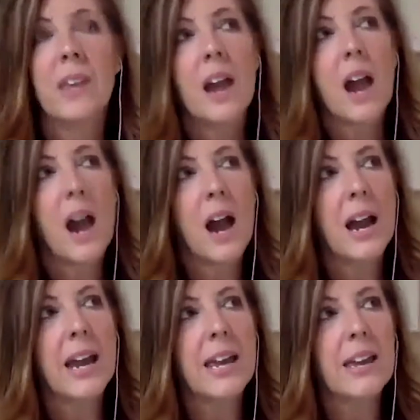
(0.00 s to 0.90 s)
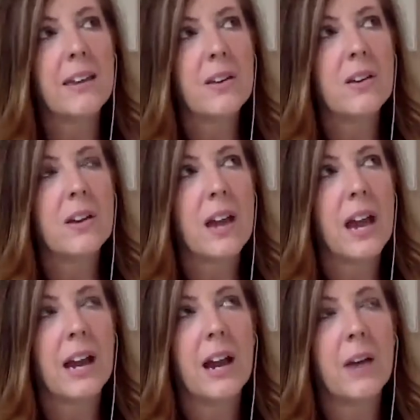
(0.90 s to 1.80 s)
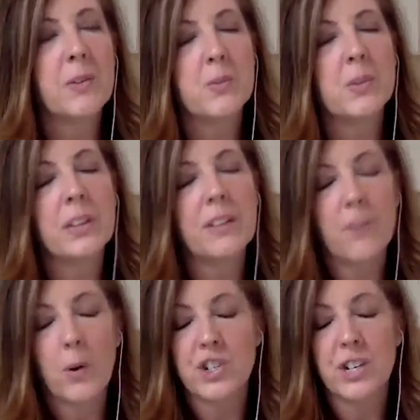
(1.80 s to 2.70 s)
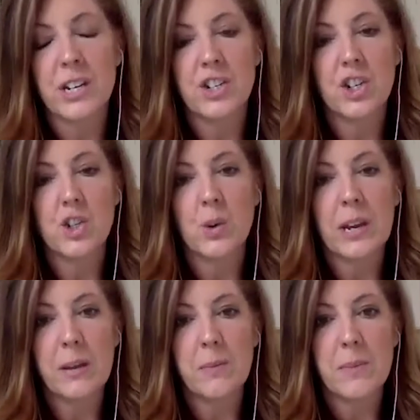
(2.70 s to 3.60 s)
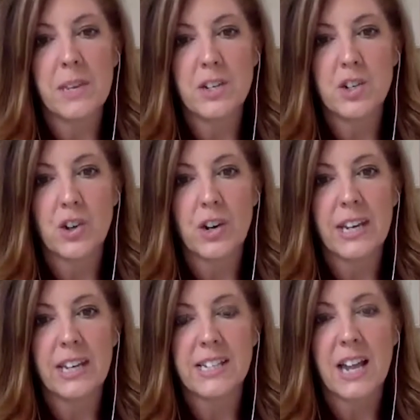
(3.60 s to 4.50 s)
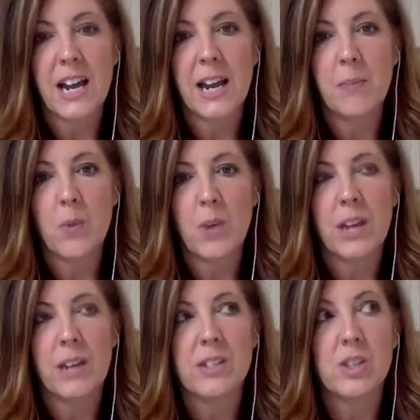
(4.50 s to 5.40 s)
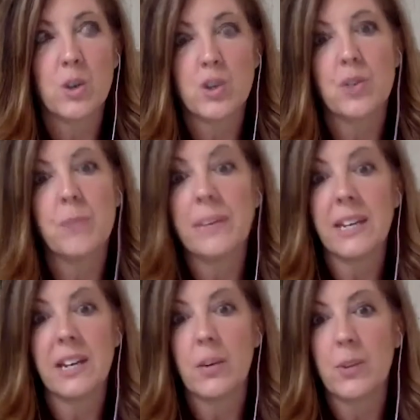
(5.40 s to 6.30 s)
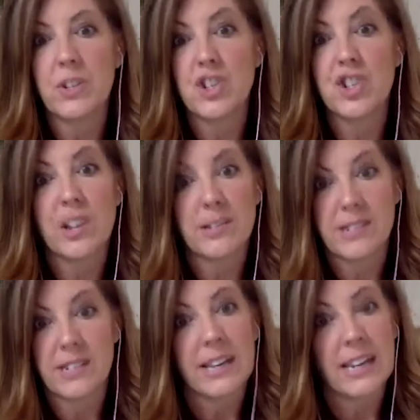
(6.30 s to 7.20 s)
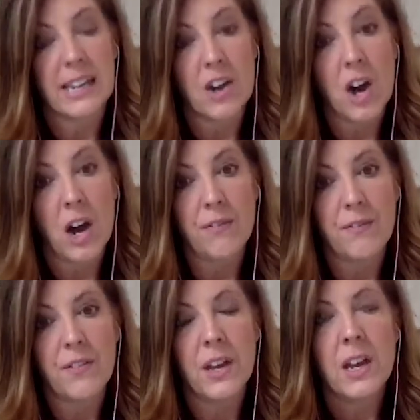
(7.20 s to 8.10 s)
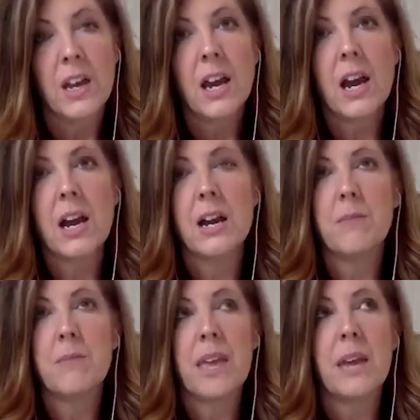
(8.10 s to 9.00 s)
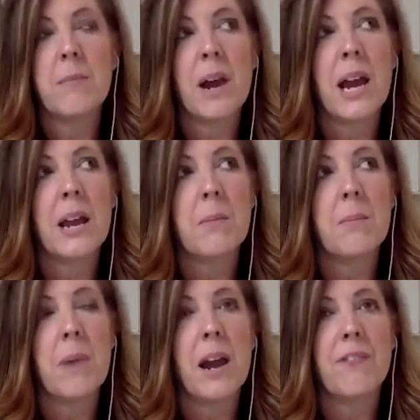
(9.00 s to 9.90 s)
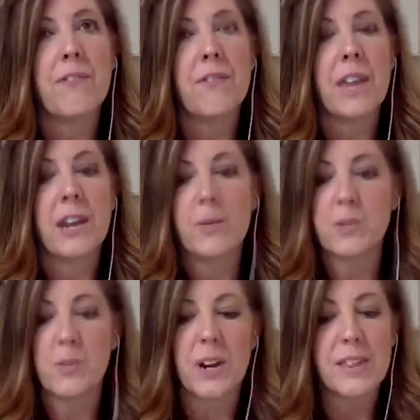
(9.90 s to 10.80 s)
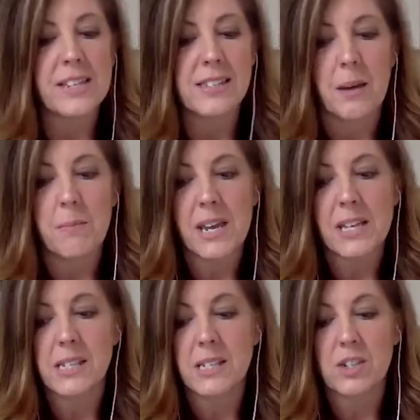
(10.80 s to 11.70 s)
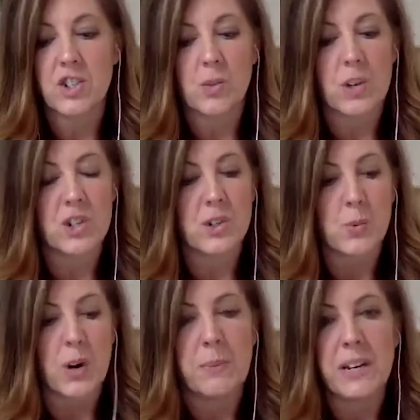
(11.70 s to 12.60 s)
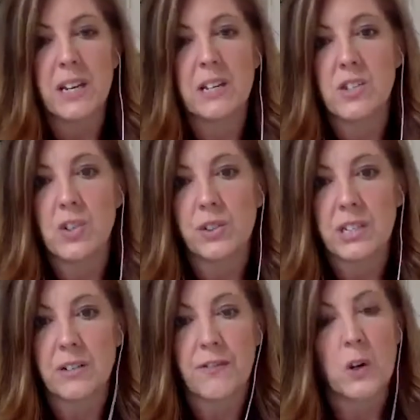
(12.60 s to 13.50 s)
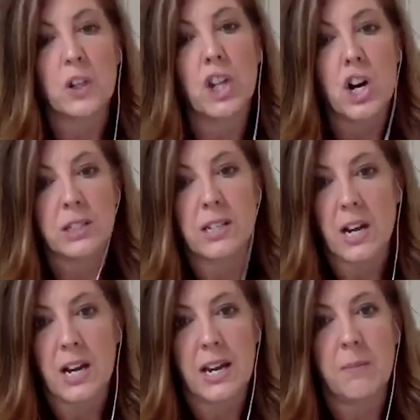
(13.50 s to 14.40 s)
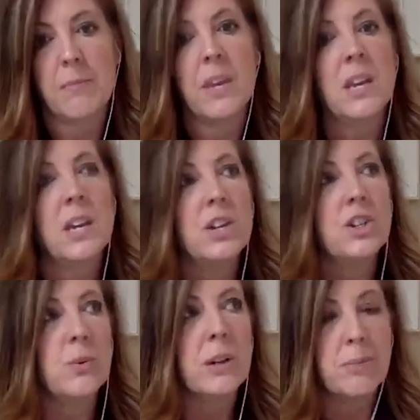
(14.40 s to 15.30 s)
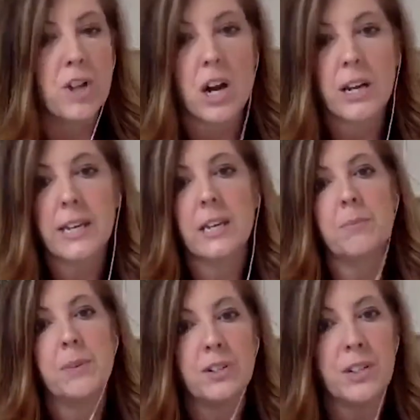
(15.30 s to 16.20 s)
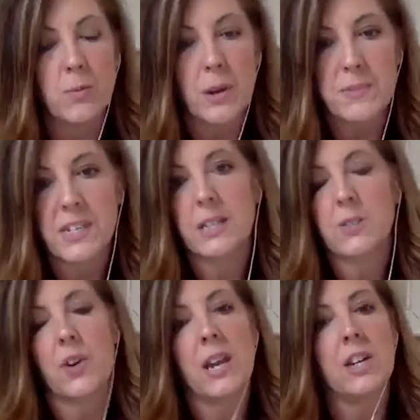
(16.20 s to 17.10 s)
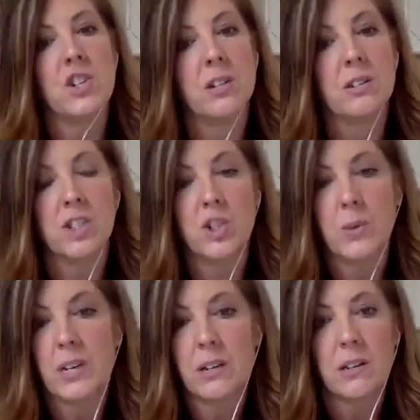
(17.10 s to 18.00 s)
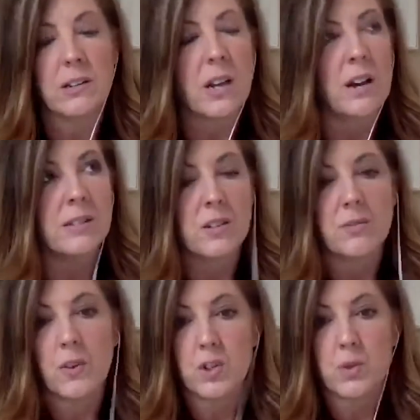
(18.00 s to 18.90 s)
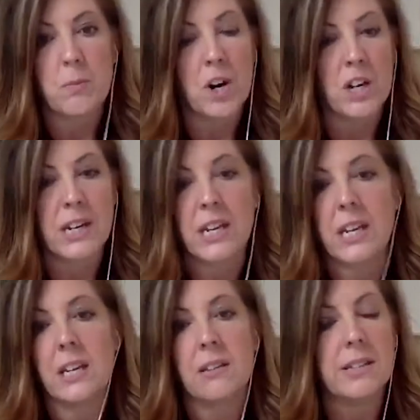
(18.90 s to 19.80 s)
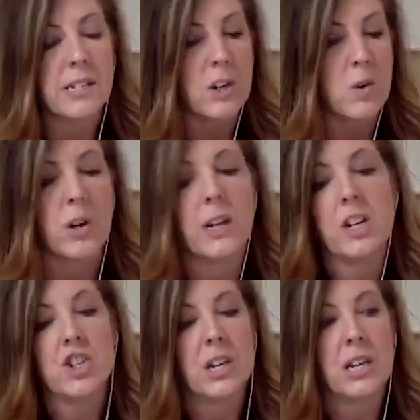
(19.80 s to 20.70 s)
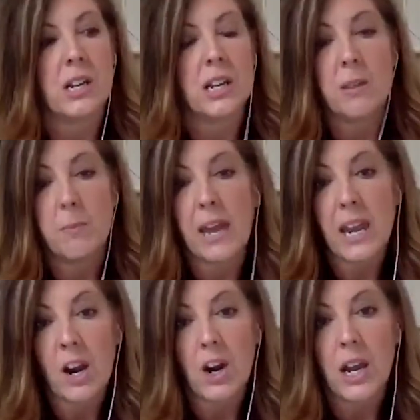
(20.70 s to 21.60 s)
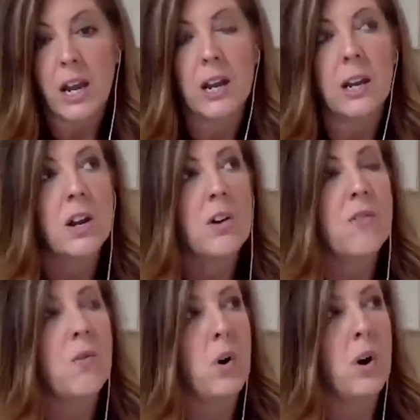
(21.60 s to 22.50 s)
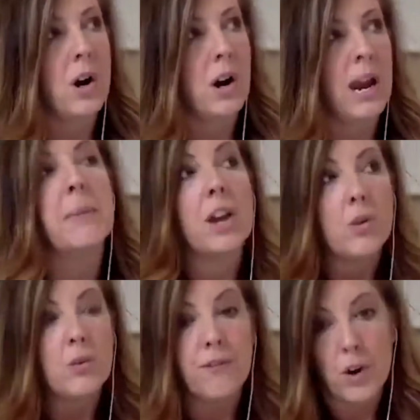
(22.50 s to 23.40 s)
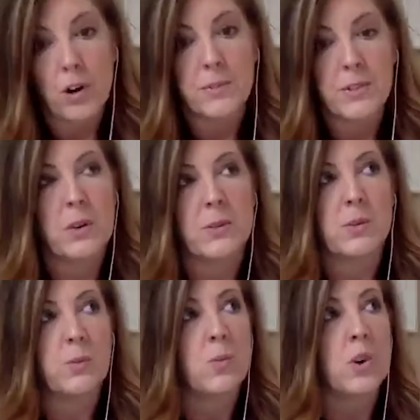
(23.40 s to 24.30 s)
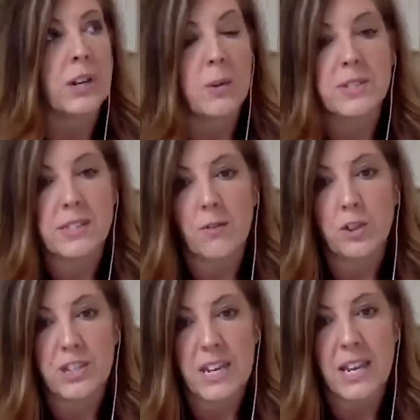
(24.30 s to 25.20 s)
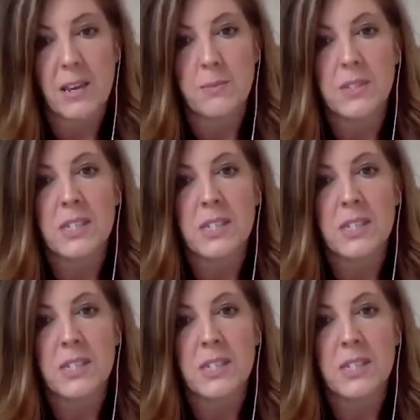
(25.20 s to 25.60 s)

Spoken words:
I was really fortunate to join Inman during a time when social media was just taking off. And it was one of these amazing situations where I'd been a consultant for a long time, doing blogging, building websites for agents, doing tons of virtual marketing and listing coordination in the Bay Area. I had my own firm, so I was working with several teams.